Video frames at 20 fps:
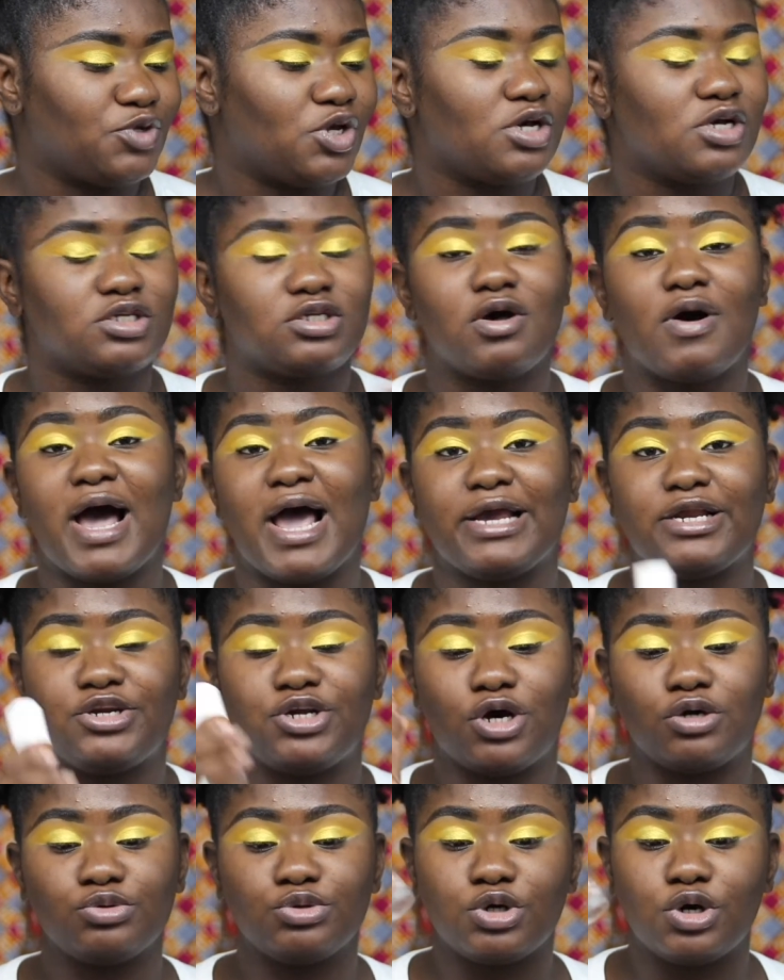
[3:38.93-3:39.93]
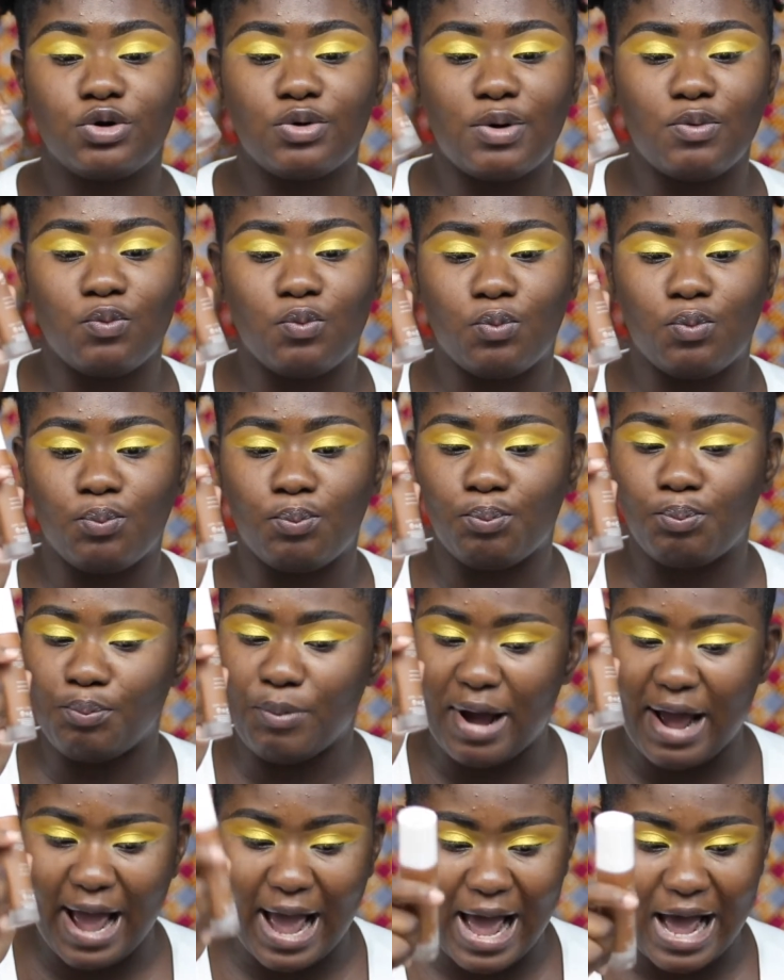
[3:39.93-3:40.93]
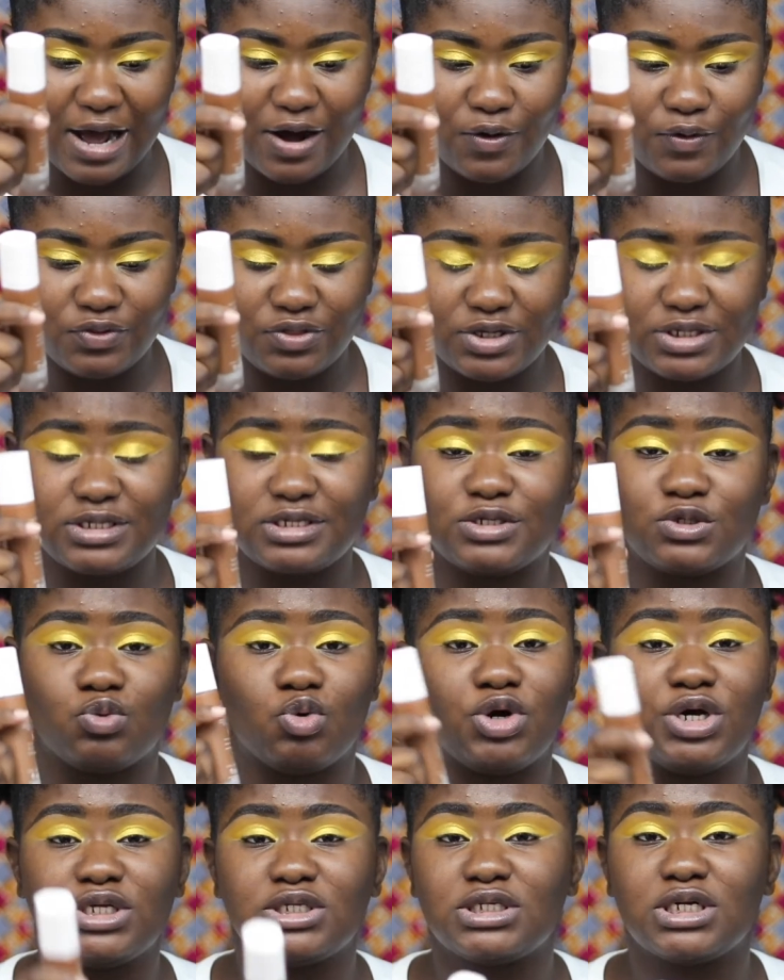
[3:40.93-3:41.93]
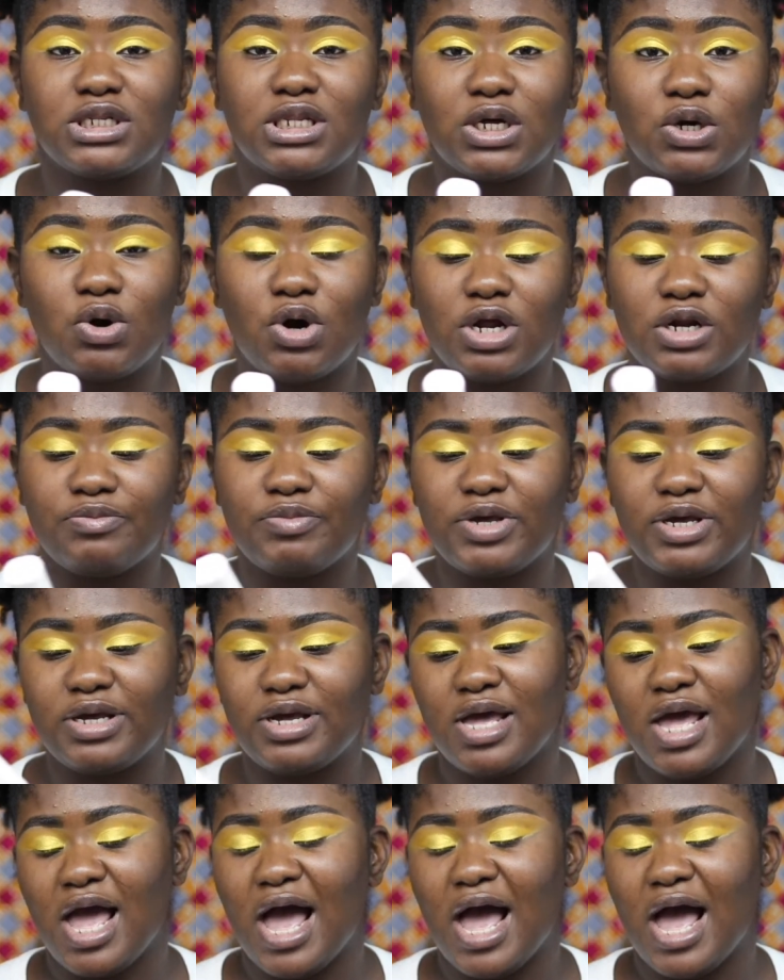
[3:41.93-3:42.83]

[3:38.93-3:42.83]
So I don't know how this is going to look on me.